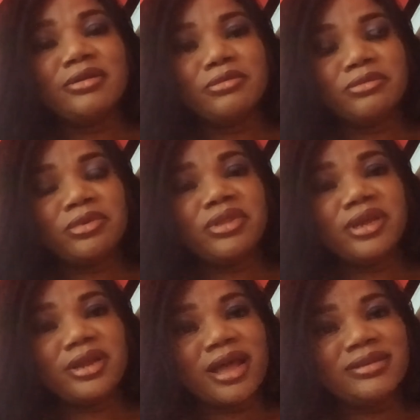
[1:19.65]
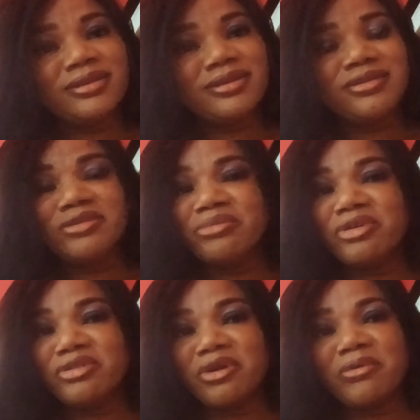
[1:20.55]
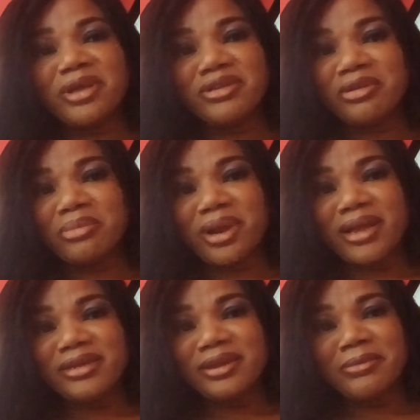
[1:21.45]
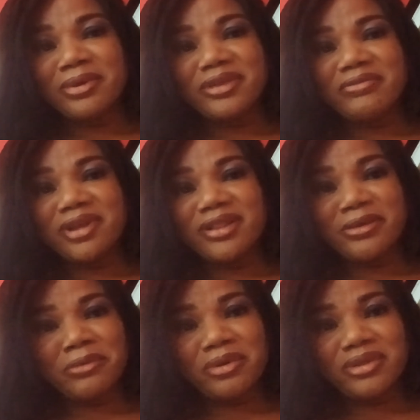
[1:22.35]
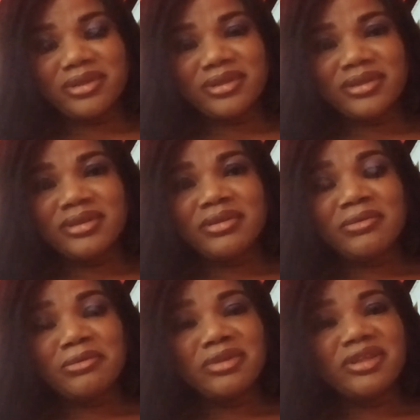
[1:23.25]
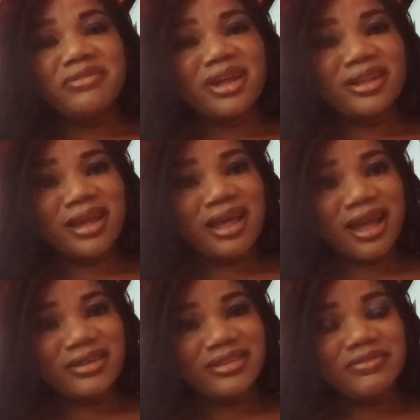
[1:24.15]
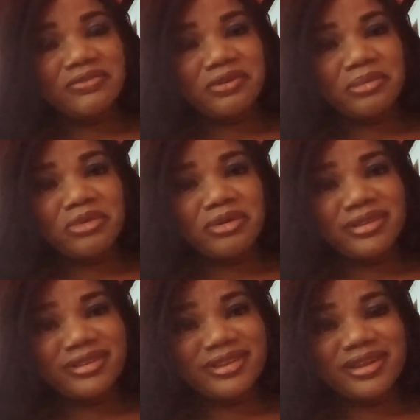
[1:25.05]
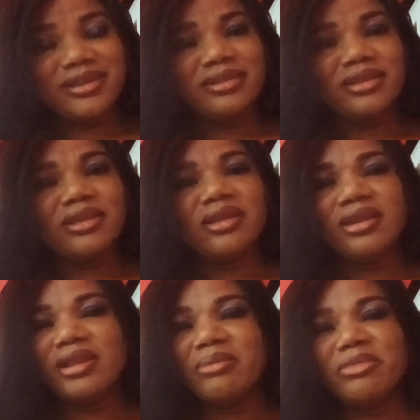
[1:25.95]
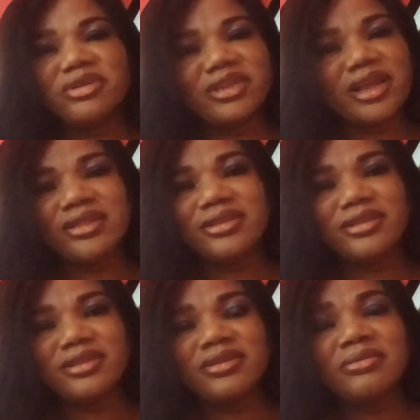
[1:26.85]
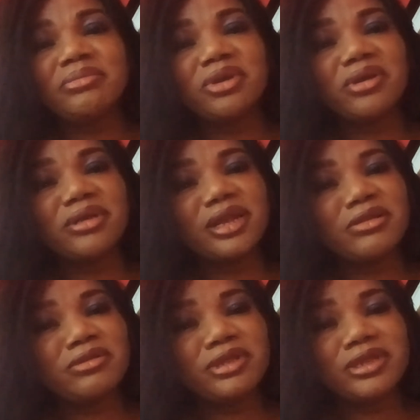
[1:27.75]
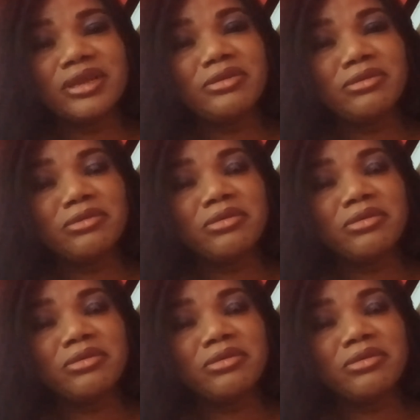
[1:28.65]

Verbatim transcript: With a narcissist, you must always oblige them whatever they want. Whatever they are asking from you or seeking, they must get it because they don't take no